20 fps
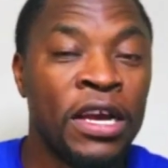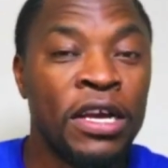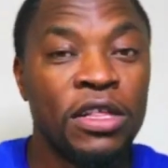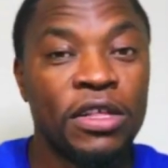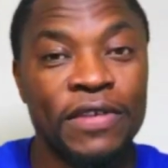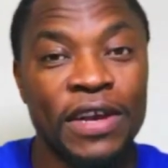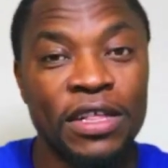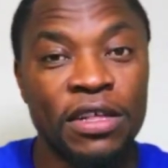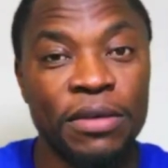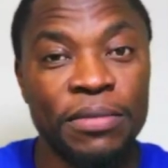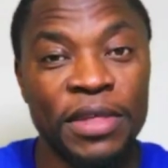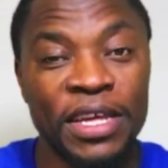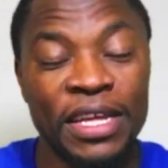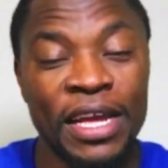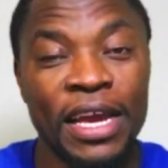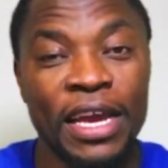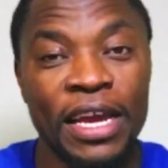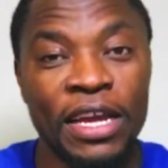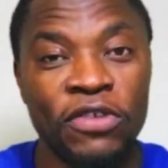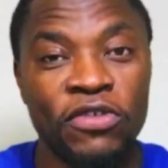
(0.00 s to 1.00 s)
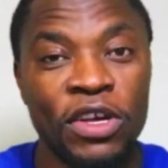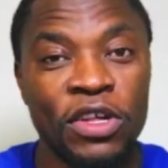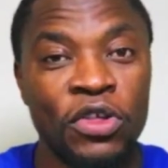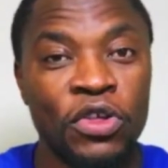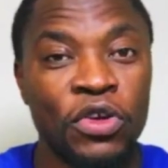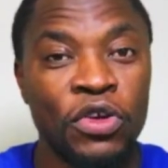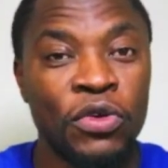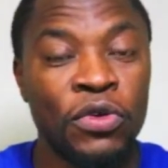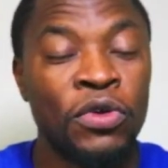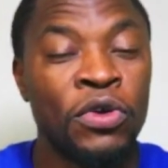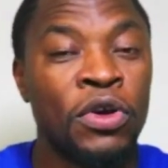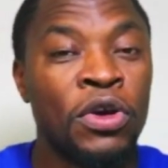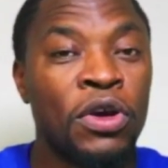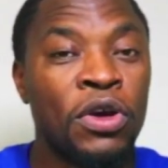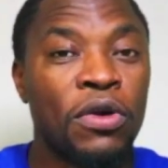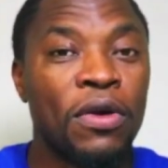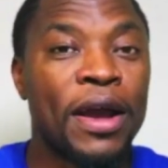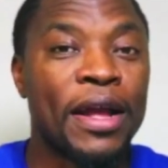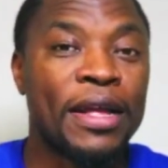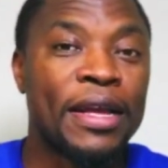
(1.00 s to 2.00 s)
So if that's something that interests you,
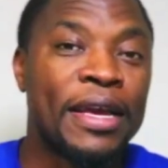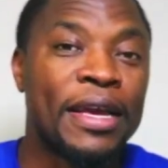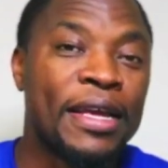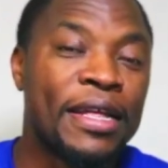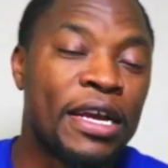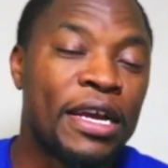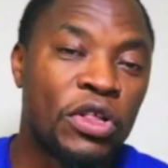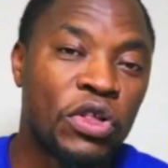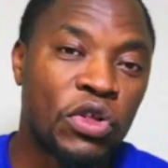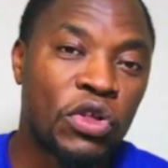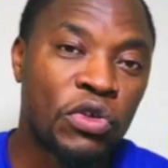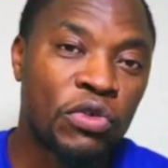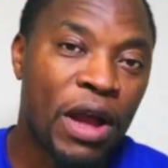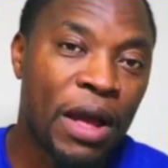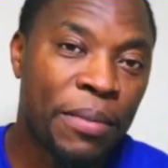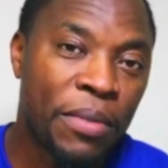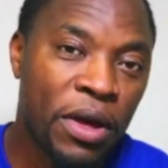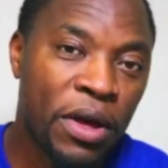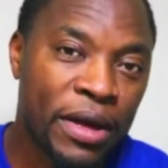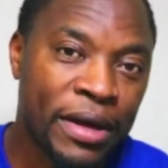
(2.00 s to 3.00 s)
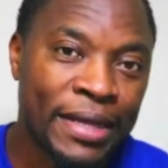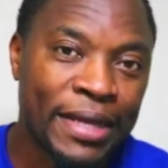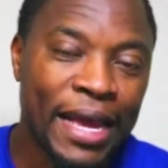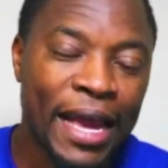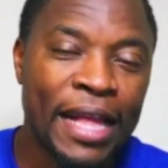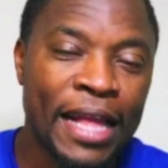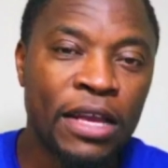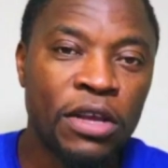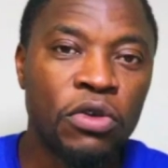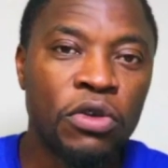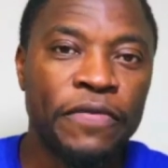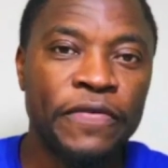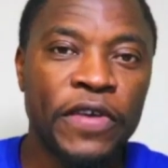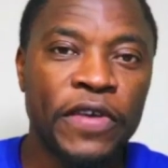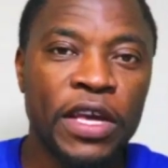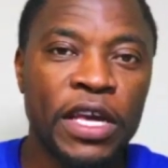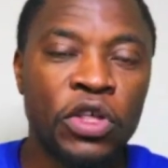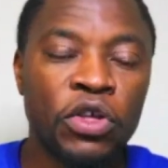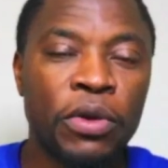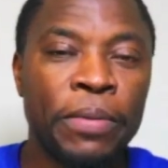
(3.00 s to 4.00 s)
go ahead and hit that subscribe button and the
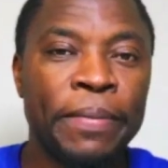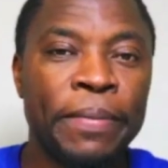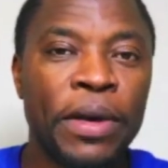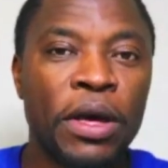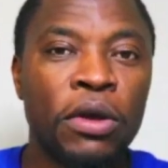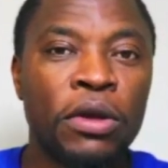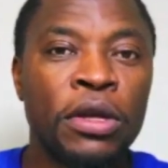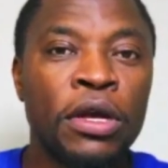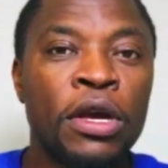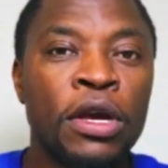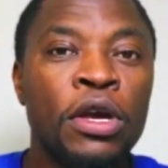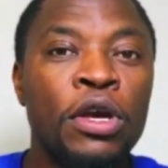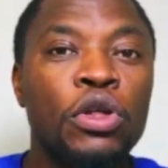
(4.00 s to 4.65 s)
notification bell